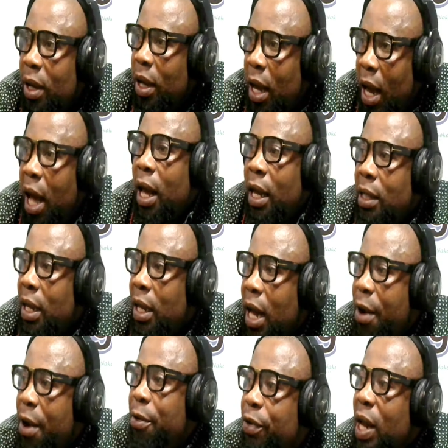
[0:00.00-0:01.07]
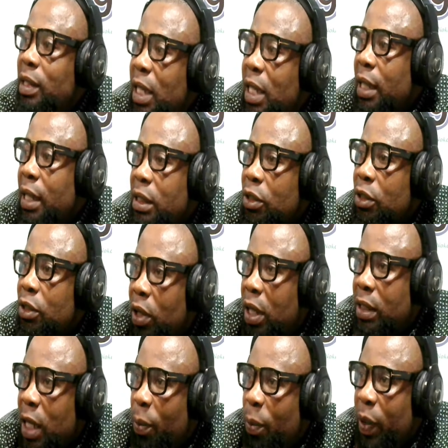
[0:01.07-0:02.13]
$100,000
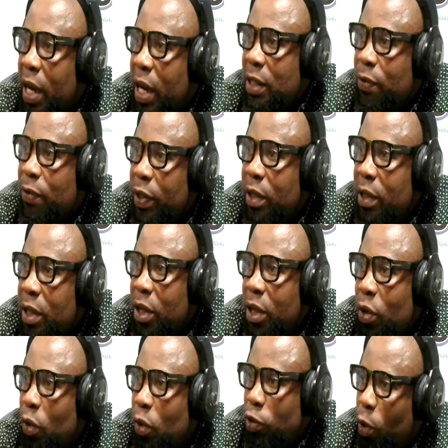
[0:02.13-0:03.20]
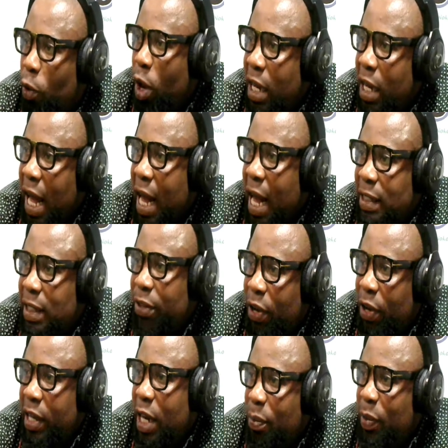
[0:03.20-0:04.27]
appearance fee. Kotokone has a
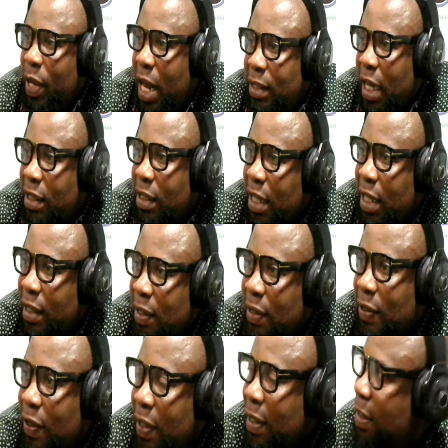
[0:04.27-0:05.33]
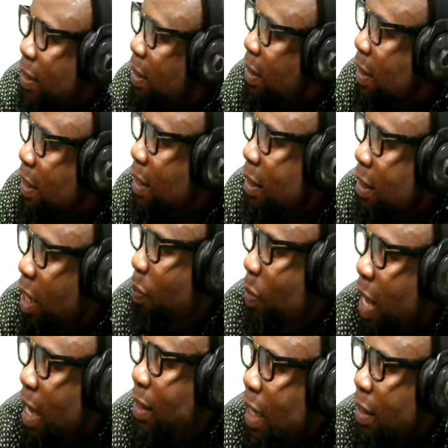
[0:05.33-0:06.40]
chain. They be at $10,000. They
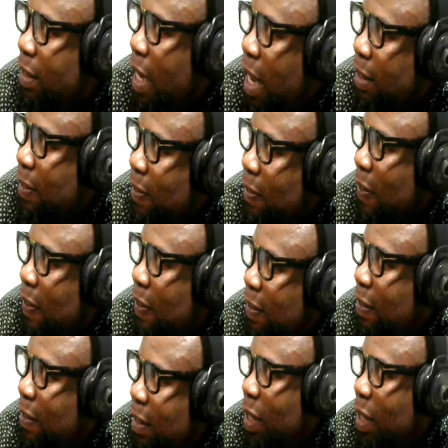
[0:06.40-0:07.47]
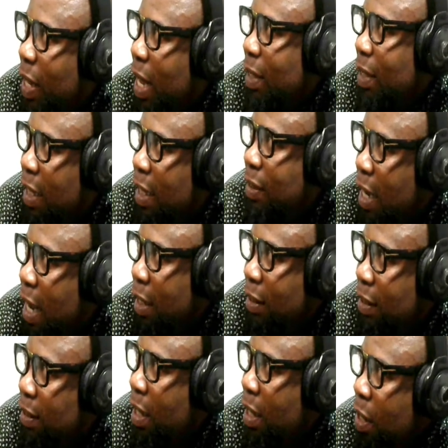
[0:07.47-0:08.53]
be at $10,000. They be at
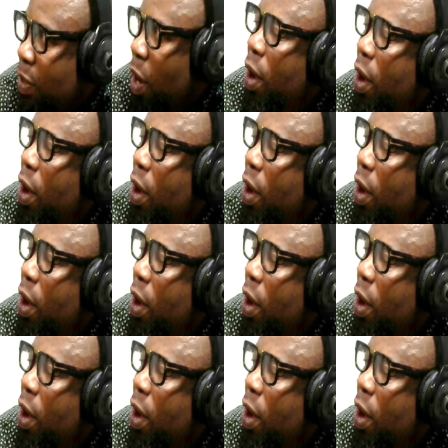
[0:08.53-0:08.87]
$10,000. Now,